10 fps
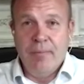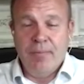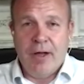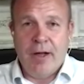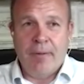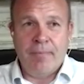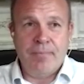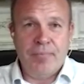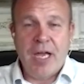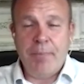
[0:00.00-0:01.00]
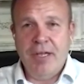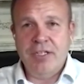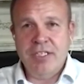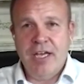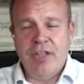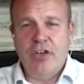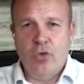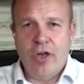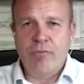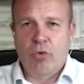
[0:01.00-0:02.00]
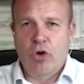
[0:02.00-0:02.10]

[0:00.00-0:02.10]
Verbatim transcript: Right. Um, that being said, they do have